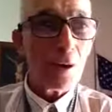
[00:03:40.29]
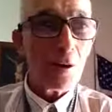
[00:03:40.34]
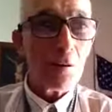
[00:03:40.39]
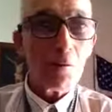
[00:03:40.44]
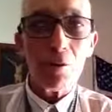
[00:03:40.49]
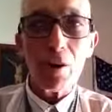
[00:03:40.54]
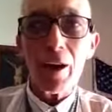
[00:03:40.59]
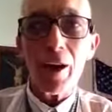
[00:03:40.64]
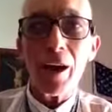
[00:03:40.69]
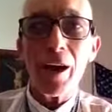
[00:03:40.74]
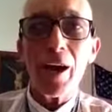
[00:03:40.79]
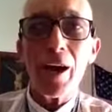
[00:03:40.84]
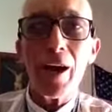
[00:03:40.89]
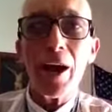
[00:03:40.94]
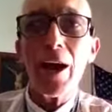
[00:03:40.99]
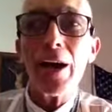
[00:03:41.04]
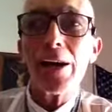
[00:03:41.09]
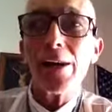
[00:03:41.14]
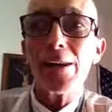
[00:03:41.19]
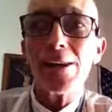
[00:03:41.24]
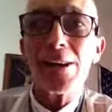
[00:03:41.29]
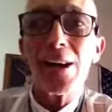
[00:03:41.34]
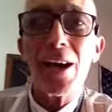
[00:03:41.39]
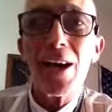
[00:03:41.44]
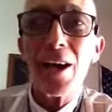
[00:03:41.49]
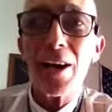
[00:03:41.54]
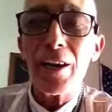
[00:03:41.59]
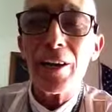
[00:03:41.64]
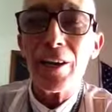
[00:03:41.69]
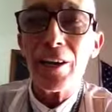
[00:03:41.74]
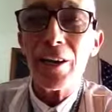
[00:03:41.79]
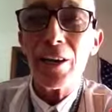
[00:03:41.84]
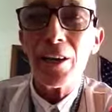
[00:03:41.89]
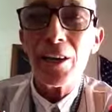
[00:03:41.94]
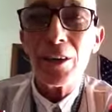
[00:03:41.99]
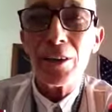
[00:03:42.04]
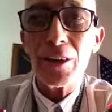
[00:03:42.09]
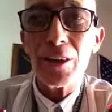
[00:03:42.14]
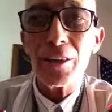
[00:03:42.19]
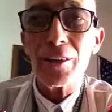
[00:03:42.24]
we I I
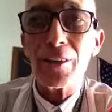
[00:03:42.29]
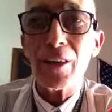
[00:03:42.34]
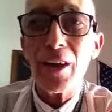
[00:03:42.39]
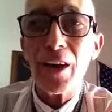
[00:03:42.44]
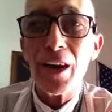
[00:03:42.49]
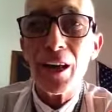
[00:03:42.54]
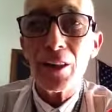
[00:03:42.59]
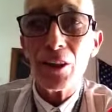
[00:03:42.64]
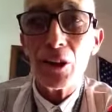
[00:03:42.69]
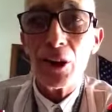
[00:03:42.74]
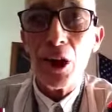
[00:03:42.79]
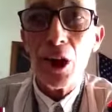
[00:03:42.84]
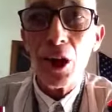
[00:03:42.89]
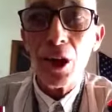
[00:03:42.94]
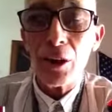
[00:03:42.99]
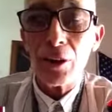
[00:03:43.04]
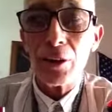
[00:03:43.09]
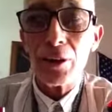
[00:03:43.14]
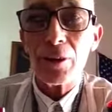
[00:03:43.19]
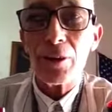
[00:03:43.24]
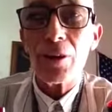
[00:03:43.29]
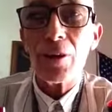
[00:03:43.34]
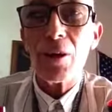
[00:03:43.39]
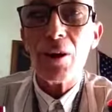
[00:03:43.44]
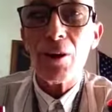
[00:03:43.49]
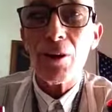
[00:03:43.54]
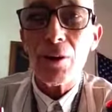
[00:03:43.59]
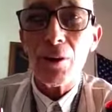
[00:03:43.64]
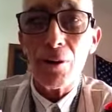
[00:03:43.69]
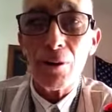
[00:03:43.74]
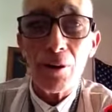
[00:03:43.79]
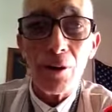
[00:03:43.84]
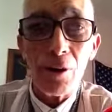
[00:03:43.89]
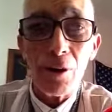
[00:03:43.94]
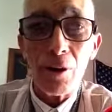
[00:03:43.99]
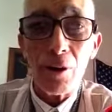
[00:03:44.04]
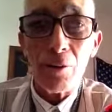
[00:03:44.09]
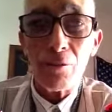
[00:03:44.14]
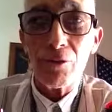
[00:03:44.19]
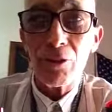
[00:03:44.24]
hear a lot of,
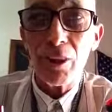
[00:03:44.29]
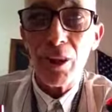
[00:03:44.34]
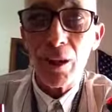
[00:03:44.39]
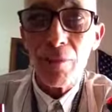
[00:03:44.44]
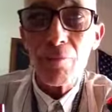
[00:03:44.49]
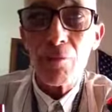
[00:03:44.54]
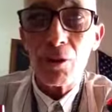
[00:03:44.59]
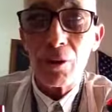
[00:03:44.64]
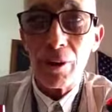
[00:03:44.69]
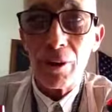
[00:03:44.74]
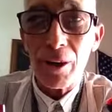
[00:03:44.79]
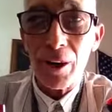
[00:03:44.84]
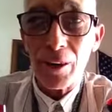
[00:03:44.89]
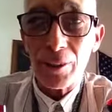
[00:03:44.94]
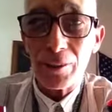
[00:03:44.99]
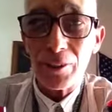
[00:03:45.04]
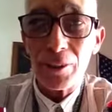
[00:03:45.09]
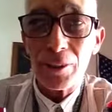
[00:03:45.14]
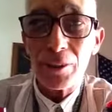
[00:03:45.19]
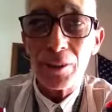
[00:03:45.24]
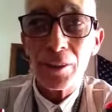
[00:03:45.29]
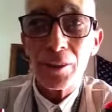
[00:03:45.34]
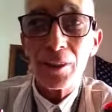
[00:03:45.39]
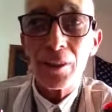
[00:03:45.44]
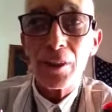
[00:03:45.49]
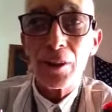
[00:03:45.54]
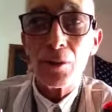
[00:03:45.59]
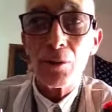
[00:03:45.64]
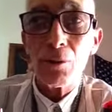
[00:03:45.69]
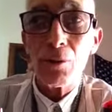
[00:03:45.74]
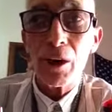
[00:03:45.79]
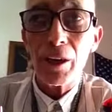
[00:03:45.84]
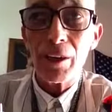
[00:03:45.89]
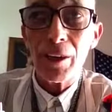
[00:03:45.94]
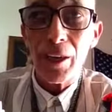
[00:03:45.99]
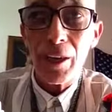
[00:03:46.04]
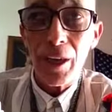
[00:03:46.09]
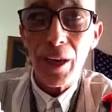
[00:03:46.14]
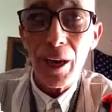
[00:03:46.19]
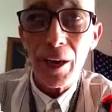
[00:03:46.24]
of Democrats what
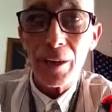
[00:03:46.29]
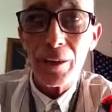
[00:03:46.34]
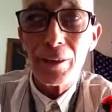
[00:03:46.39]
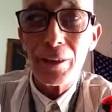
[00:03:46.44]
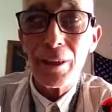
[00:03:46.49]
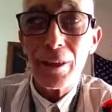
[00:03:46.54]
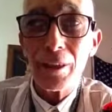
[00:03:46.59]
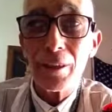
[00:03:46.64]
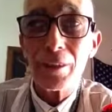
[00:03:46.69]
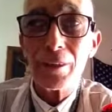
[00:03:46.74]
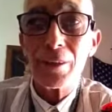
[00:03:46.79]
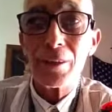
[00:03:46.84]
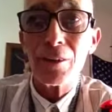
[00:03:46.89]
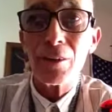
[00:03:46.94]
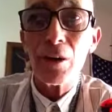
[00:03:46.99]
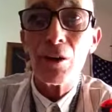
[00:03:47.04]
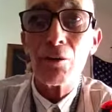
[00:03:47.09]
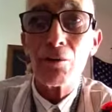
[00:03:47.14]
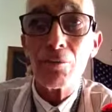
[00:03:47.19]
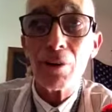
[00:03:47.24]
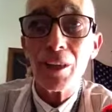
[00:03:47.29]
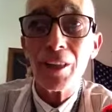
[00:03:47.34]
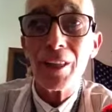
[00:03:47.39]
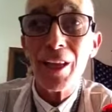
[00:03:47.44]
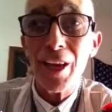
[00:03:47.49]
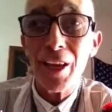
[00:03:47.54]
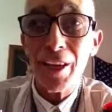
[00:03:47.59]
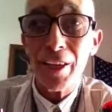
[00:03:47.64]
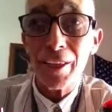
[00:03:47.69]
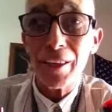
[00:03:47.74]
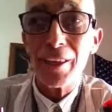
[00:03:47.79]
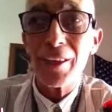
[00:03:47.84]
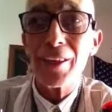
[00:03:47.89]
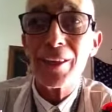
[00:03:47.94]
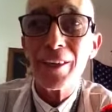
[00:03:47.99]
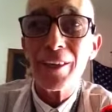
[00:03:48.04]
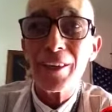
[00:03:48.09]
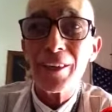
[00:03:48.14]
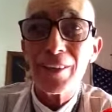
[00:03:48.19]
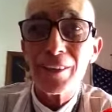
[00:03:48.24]
need or what like
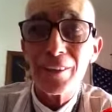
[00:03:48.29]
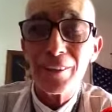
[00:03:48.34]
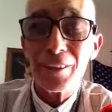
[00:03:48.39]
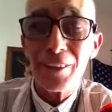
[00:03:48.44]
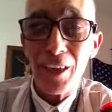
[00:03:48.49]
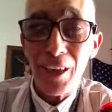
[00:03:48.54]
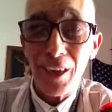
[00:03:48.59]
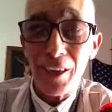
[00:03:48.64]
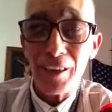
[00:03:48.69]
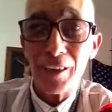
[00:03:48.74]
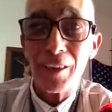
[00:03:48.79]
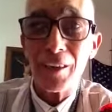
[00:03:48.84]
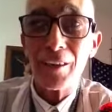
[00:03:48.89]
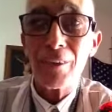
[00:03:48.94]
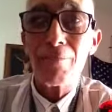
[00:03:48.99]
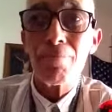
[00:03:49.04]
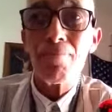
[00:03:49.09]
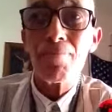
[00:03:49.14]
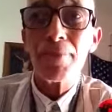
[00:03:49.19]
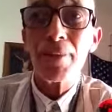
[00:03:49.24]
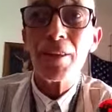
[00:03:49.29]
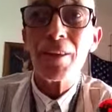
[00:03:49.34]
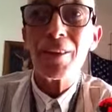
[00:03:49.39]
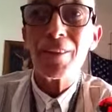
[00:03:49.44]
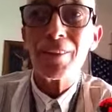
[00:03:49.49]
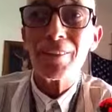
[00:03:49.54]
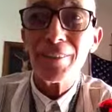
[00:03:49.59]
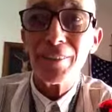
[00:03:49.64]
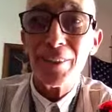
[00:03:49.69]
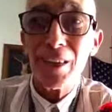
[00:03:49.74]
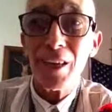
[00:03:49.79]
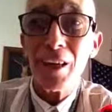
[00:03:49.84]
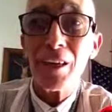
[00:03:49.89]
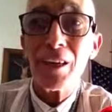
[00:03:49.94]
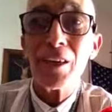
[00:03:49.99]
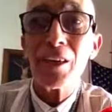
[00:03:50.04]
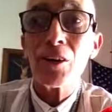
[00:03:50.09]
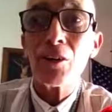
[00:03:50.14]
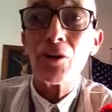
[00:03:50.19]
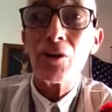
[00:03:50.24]
take the